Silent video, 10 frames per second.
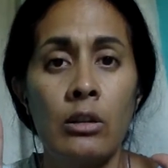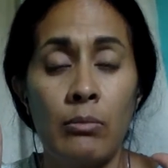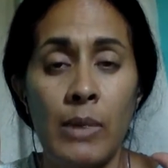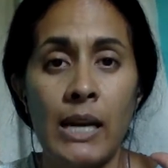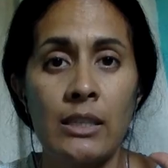
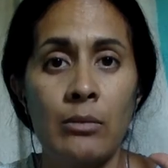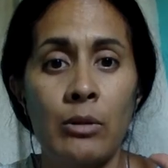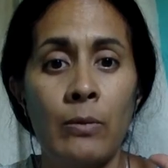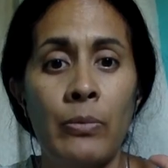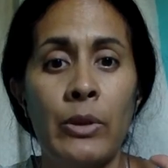
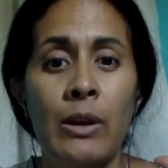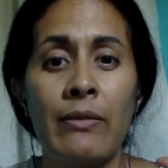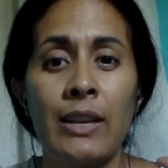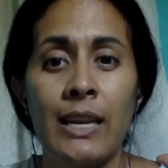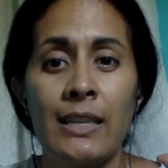maximum, you have
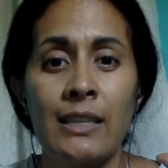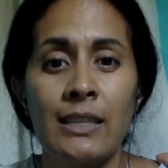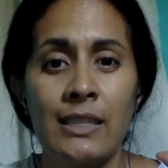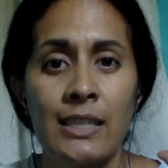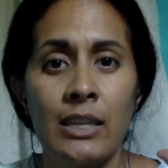to get
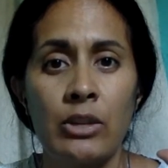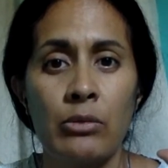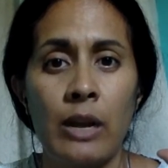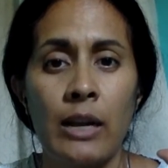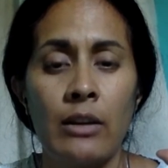6
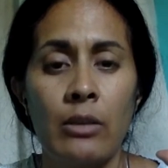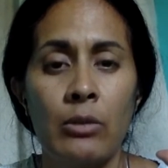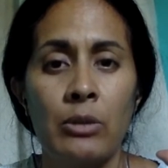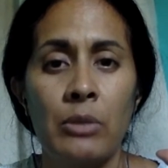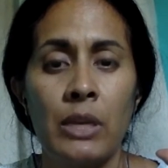right,
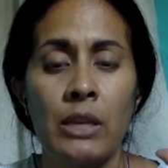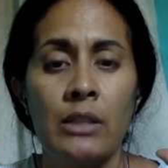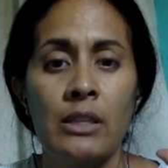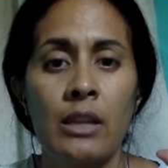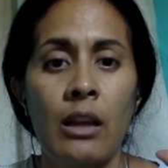which
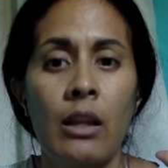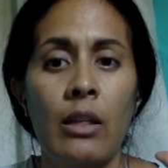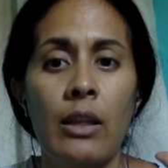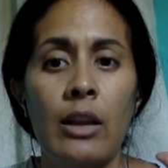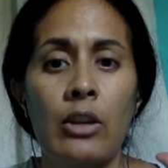means
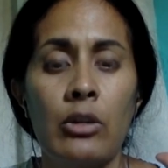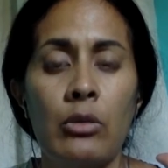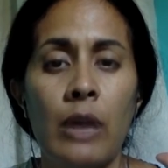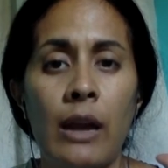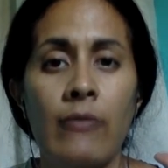that you
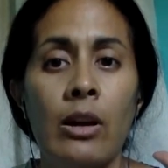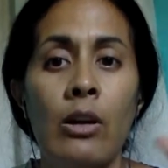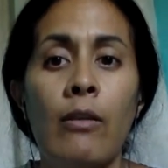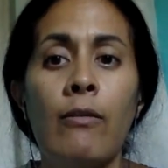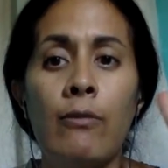have
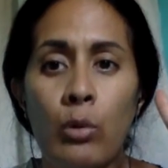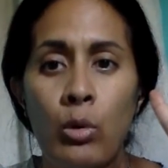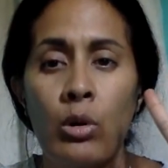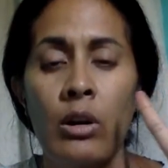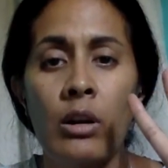
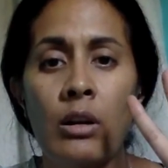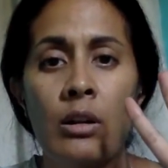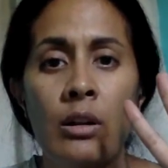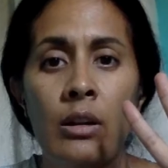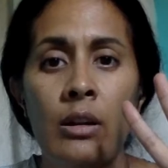4
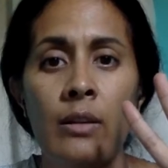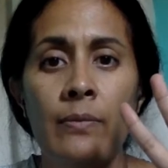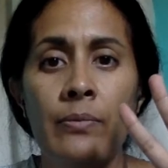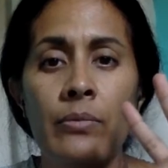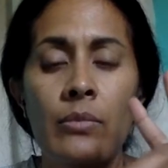
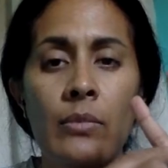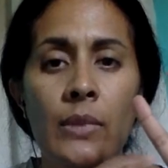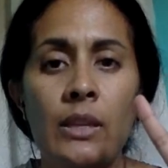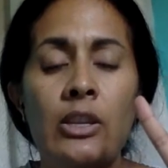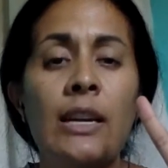
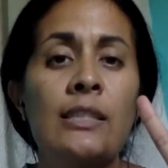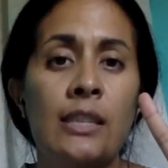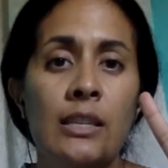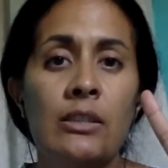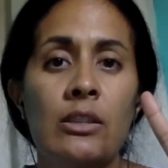
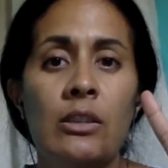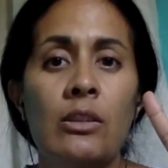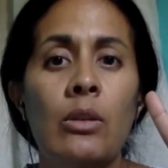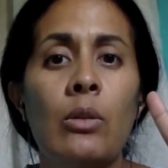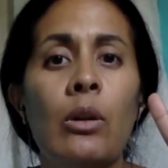chances
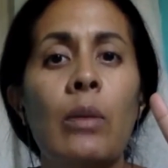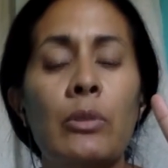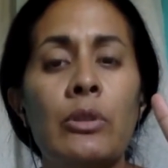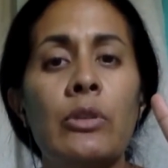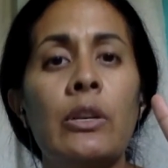or
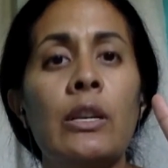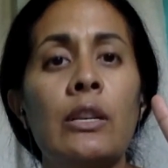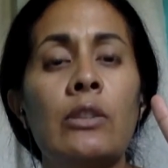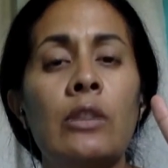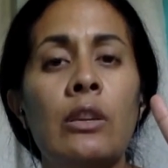
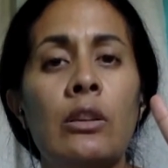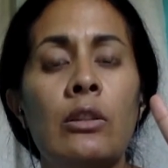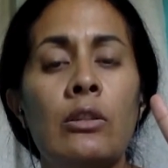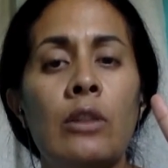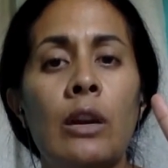opportunities
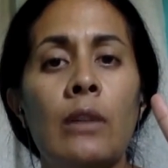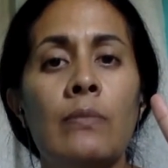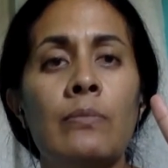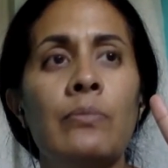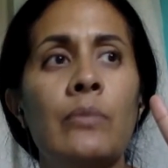
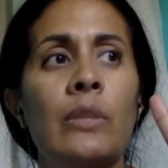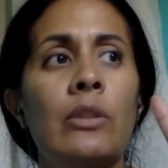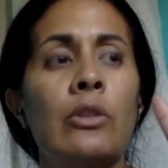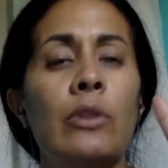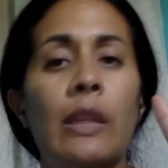
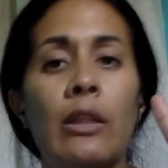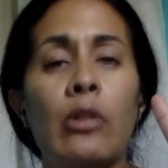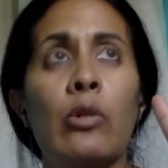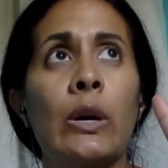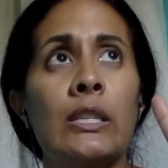to get the
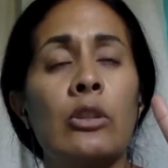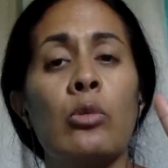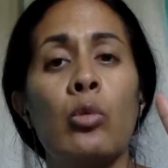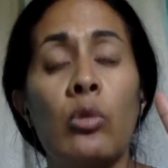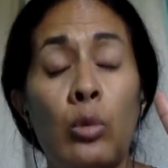question